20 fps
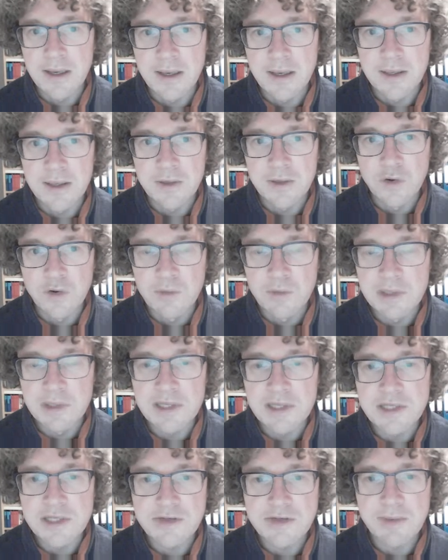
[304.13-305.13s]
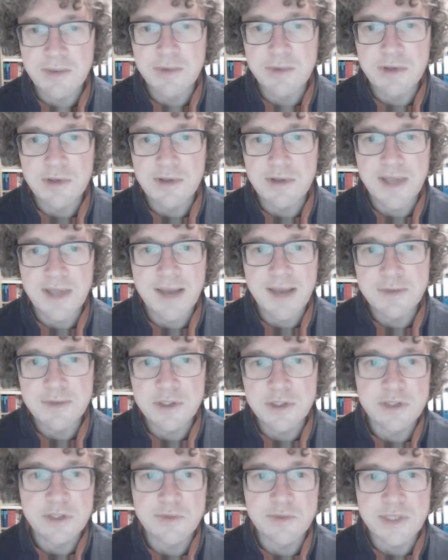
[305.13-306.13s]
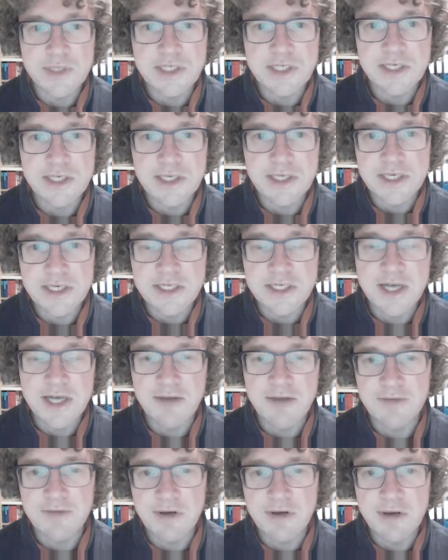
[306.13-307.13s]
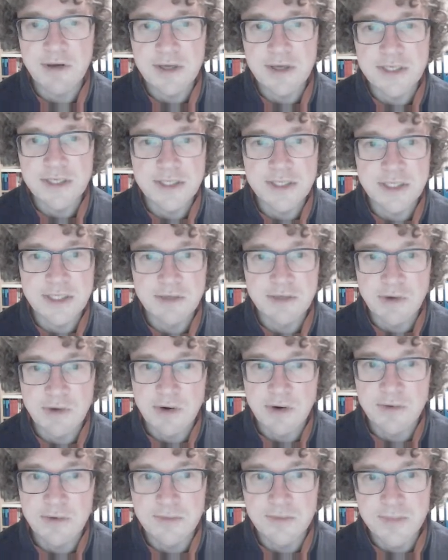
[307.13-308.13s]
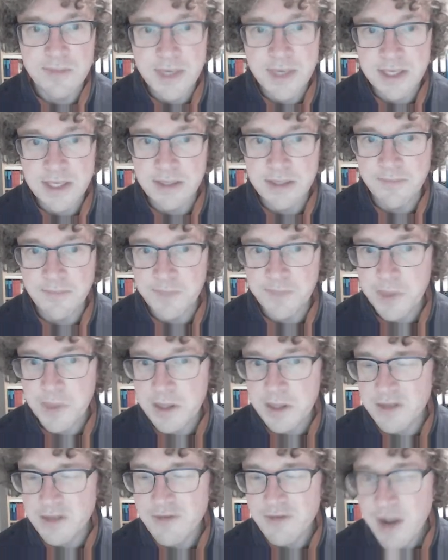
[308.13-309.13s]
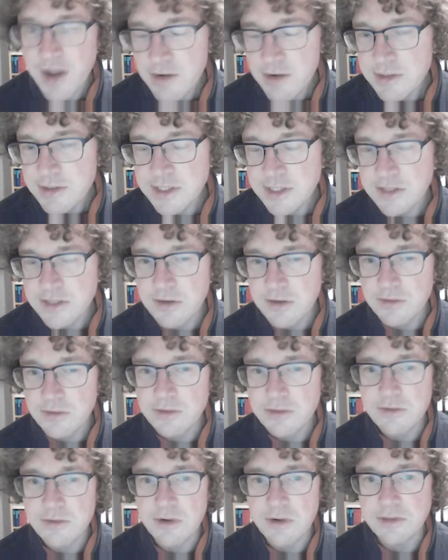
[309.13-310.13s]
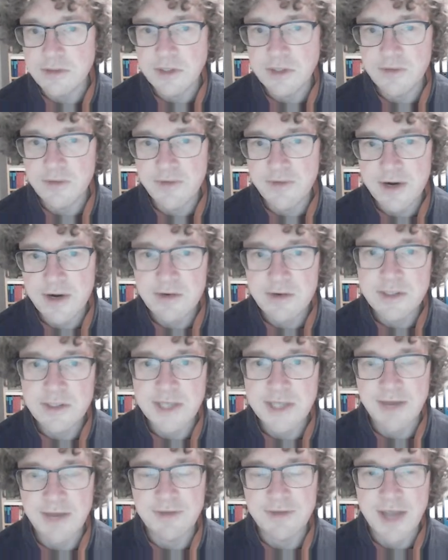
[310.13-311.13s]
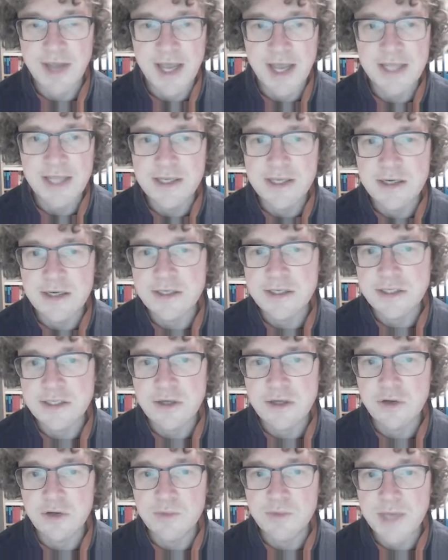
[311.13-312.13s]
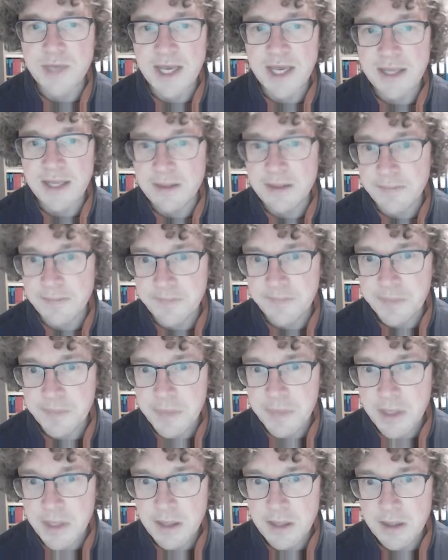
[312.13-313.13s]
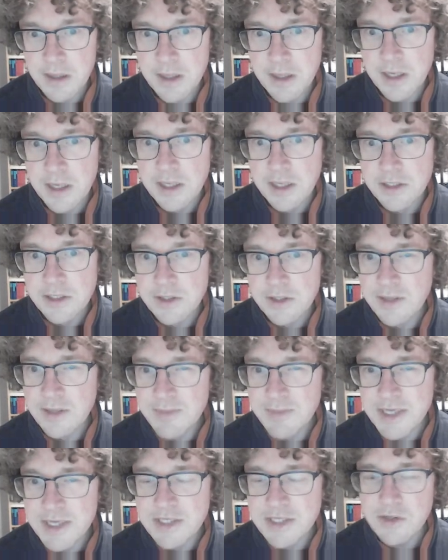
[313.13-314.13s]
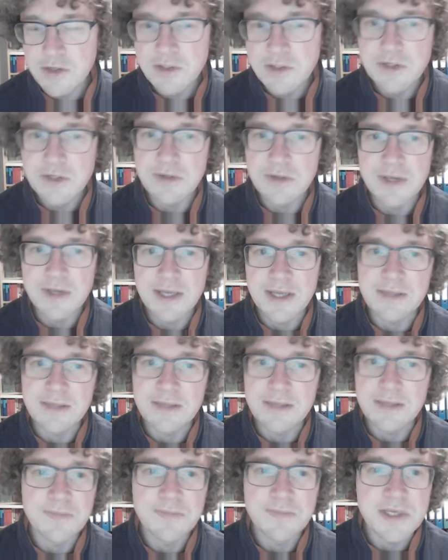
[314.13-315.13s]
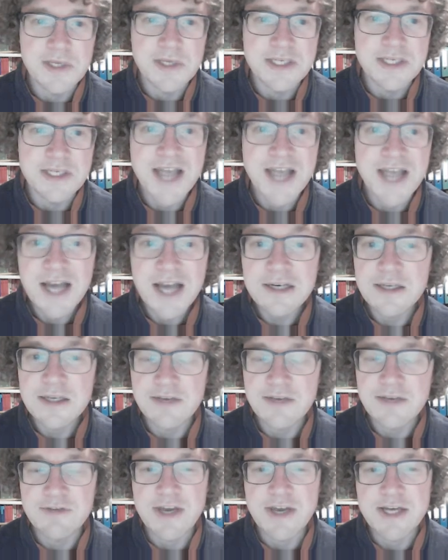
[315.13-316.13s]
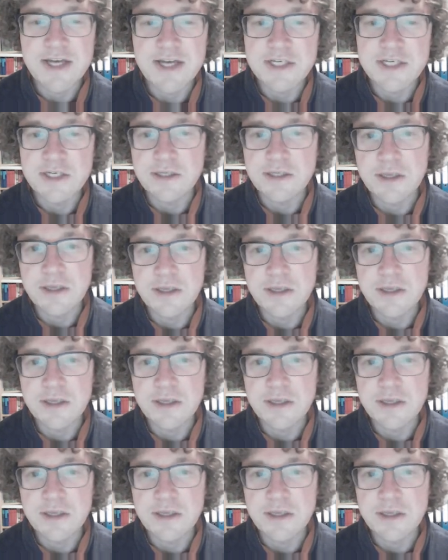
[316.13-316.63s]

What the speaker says: normally distributed epsilons, which each have a 0 mean. The variance is going to grow, so the variance after n years is going to be n. So that means also that the standard deviation